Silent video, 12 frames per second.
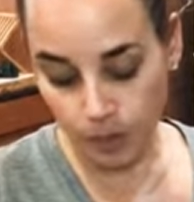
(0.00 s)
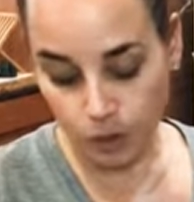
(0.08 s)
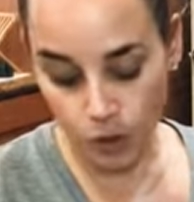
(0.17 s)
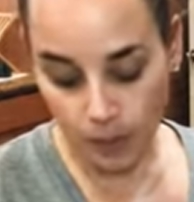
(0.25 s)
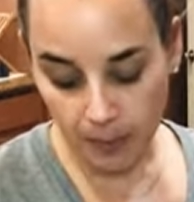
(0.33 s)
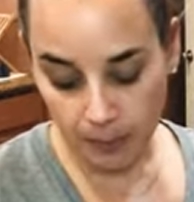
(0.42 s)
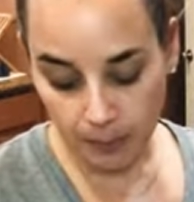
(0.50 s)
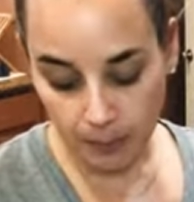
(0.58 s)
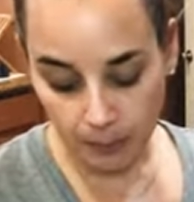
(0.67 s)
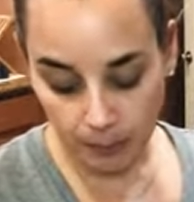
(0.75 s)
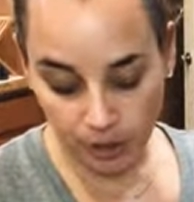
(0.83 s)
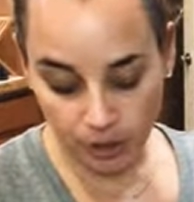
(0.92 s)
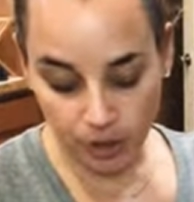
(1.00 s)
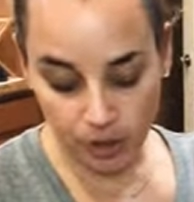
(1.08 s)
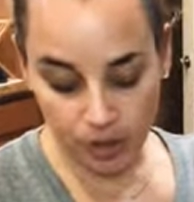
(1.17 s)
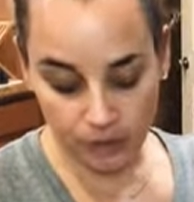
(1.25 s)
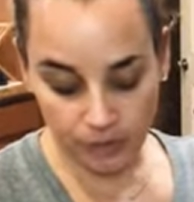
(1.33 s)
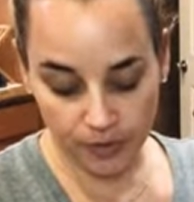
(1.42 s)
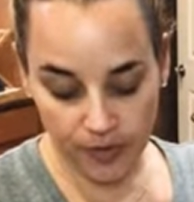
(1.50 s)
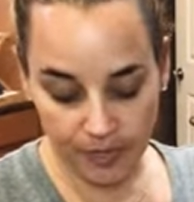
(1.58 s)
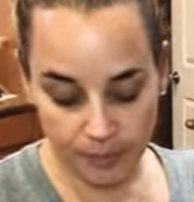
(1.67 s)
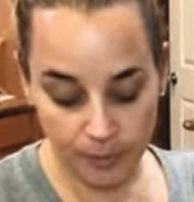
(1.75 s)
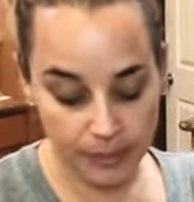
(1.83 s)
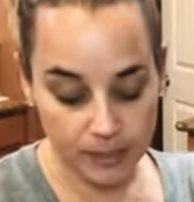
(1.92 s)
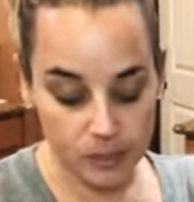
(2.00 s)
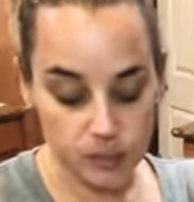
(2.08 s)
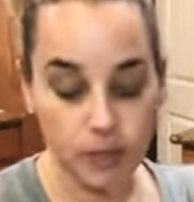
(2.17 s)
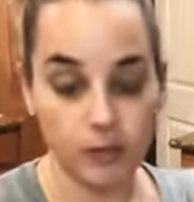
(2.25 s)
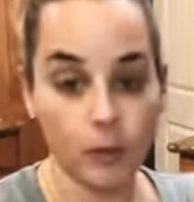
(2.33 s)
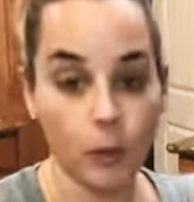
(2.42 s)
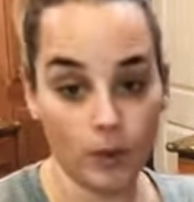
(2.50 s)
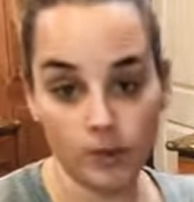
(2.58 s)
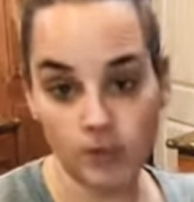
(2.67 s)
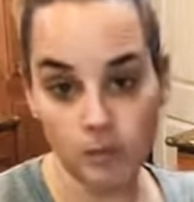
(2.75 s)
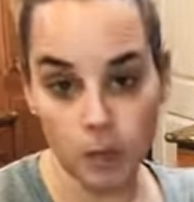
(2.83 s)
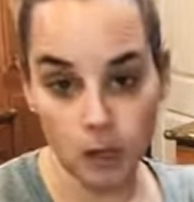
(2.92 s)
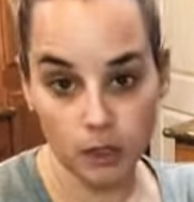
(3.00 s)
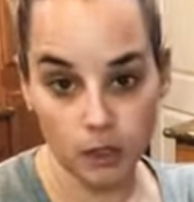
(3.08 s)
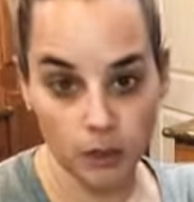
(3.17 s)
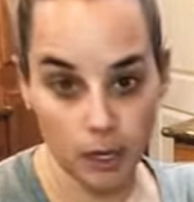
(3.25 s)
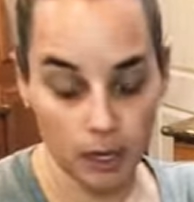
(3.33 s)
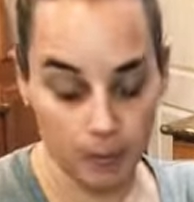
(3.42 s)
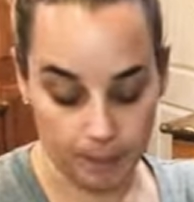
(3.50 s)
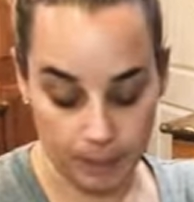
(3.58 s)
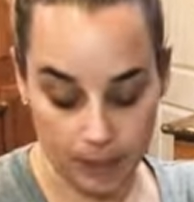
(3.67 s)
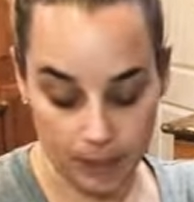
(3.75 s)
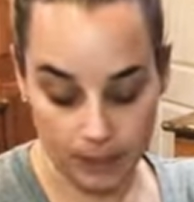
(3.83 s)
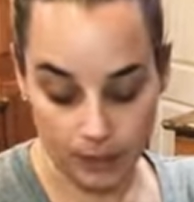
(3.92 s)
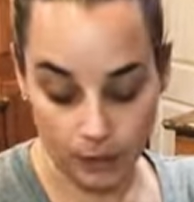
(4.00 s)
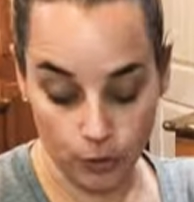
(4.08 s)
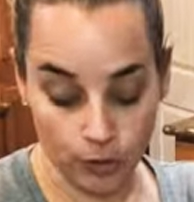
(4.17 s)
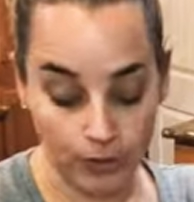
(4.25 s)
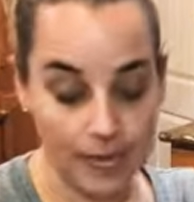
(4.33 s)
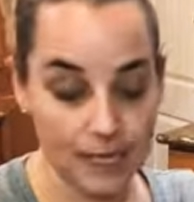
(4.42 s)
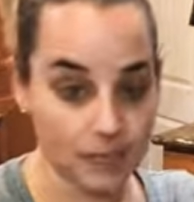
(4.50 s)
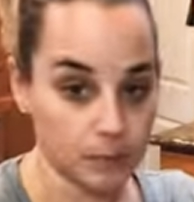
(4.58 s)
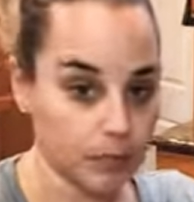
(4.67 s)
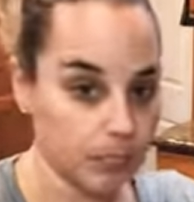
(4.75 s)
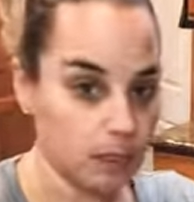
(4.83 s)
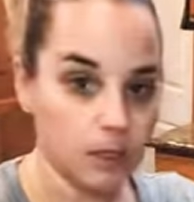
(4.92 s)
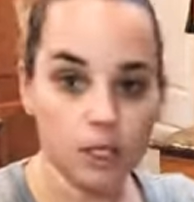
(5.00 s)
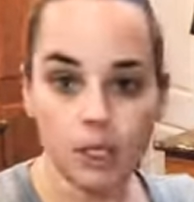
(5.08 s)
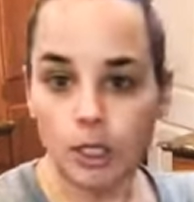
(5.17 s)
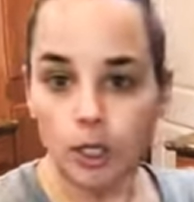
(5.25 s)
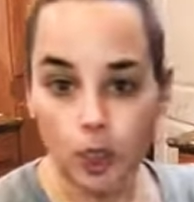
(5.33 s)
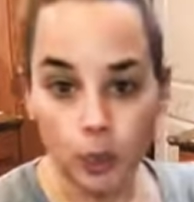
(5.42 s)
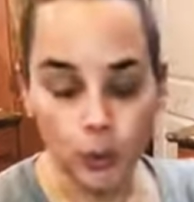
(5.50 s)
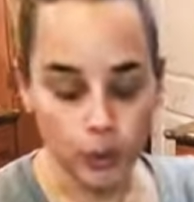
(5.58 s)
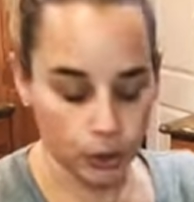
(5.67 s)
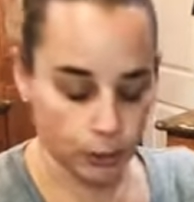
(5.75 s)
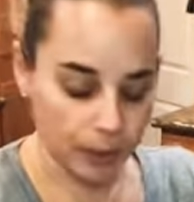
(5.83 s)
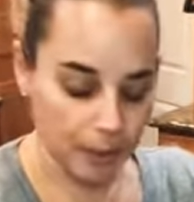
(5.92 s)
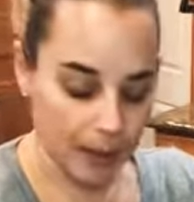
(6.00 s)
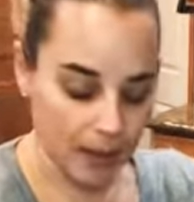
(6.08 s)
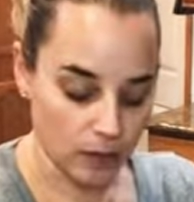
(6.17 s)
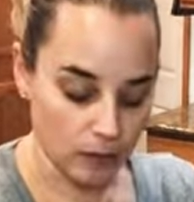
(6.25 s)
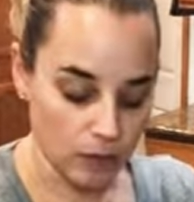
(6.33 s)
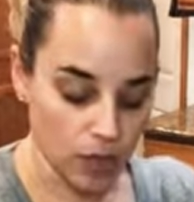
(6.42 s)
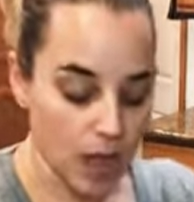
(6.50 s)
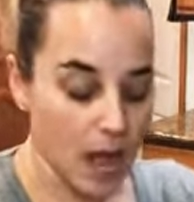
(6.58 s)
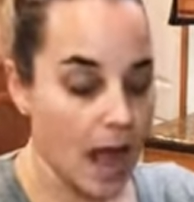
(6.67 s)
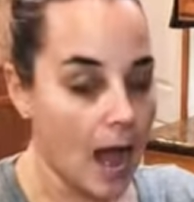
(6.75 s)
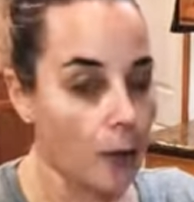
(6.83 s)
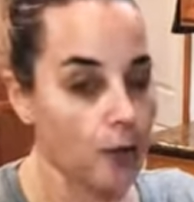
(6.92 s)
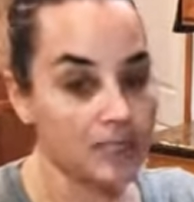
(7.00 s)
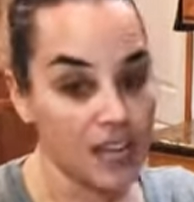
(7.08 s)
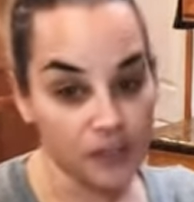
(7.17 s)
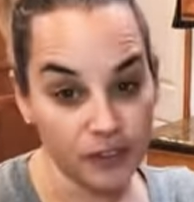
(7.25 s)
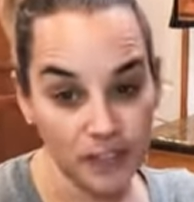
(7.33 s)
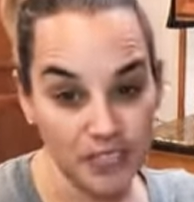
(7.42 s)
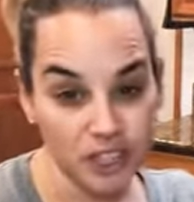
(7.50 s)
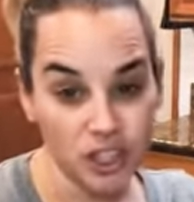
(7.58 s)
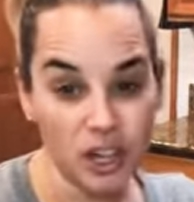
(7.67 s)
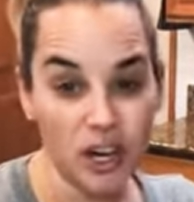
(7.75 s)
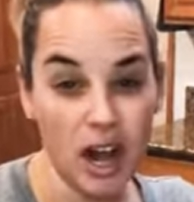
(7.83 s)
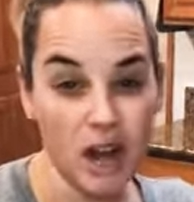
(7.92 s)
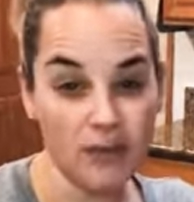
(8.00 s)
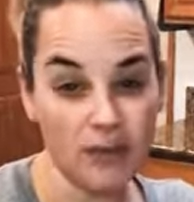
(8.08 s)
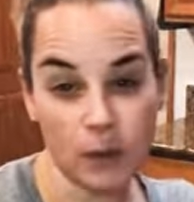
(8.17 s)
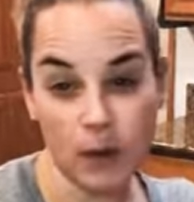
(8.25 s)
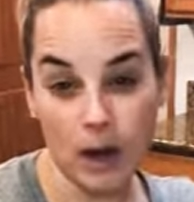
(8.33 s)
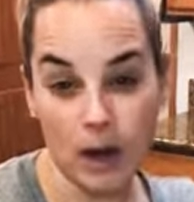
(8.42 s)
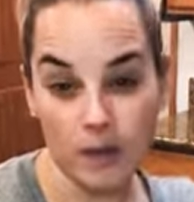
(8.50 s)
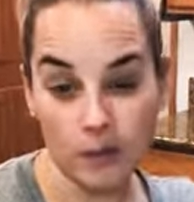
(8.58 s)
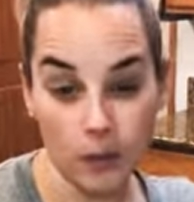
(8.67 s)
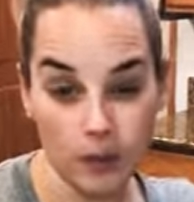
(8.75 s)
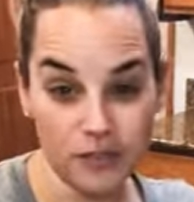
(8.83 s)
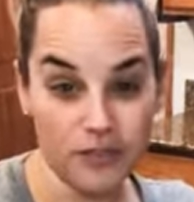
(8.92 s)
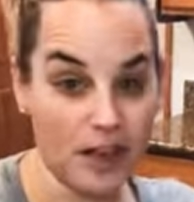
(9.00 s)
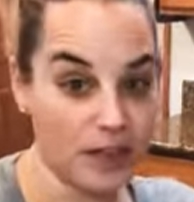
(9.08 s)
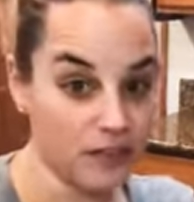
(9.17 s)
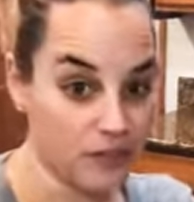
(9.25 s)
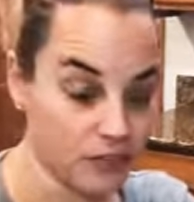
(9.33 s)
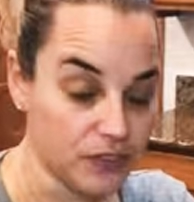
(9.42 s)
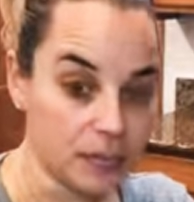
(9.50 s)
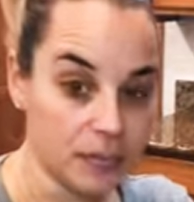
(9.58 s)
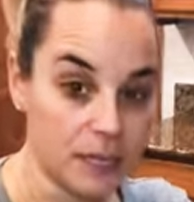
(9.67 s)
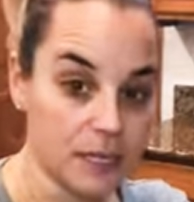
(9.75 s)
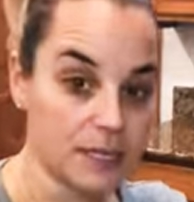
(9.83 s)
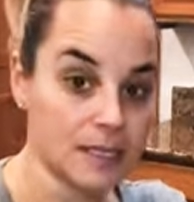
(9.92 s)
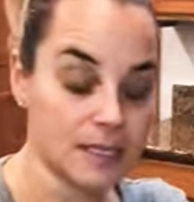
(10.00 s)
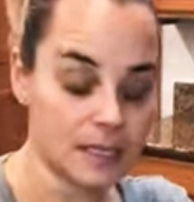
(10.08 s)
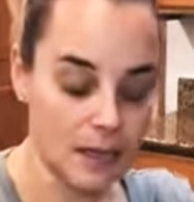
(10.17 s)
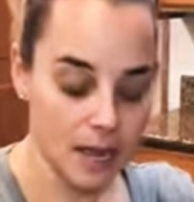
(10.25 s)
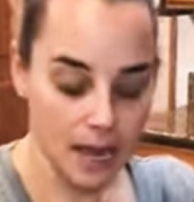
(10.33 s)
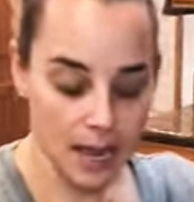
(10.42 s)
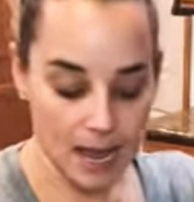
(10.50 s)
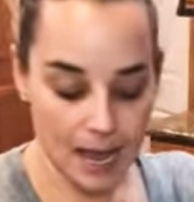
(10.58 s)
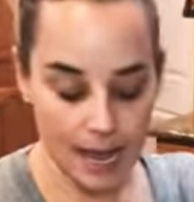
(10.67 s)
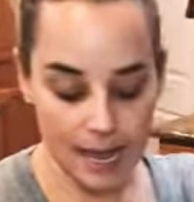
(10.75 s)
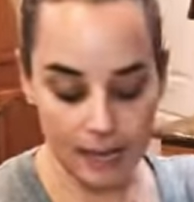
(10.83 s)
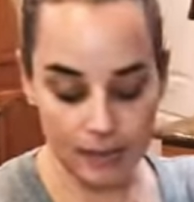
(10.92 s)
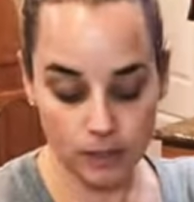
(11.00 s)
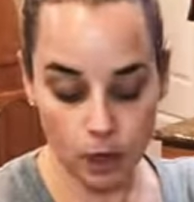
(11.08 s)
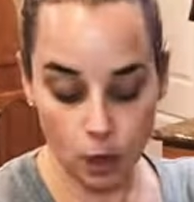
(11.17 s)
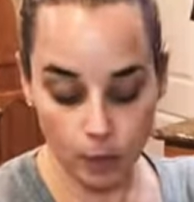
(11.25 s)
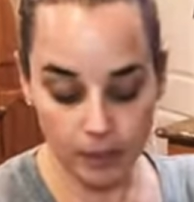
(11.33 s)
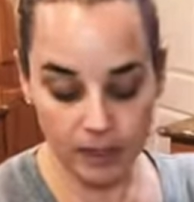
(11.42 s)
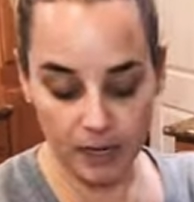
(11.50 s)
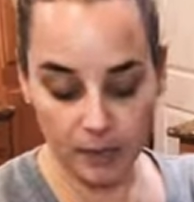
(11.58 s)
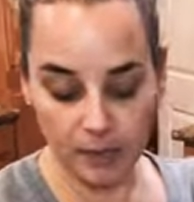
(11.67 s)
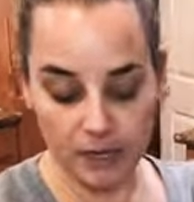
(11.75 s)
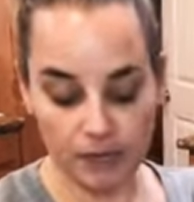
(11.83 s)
So I'm gonna pressure cook for 90 minutes, but if you have a smaller pot or less meat, 2 or 3 pounds, I would definitely start off at around 45, 50 minutes and open it up.